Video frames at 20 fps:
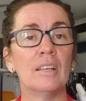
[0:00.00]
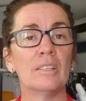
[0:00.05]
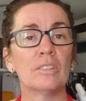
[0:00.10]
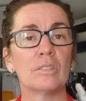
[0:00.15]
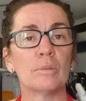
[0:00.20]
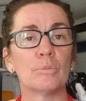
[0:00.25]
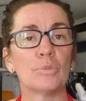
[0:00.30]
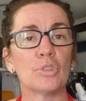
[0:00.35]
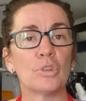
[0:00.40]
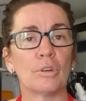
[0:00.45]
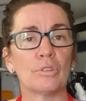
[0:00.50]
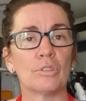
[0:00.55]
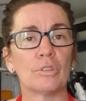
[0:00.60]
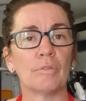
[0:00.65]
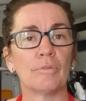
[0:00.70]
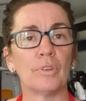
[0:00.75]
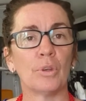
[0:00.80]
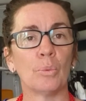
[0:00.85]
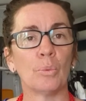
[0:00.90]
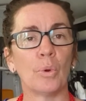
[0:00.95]
some shots
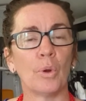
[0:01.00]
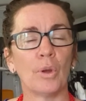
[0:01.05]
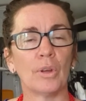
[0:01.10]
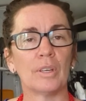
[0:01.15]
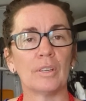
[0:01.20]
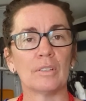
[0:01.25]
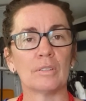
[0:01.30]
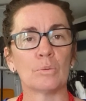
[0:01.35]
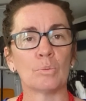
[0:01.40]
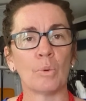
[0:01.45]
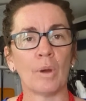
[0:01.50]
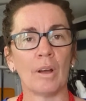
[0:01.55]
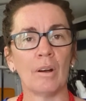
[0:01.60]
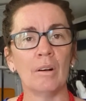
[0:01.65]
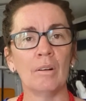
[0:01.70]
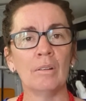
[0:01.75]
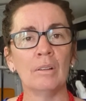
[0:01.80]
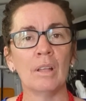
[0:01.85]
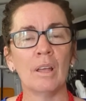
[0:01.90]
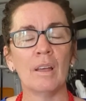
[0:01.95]
of your work as
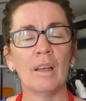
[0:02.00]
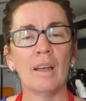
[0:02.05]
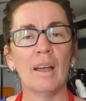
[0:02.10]
well.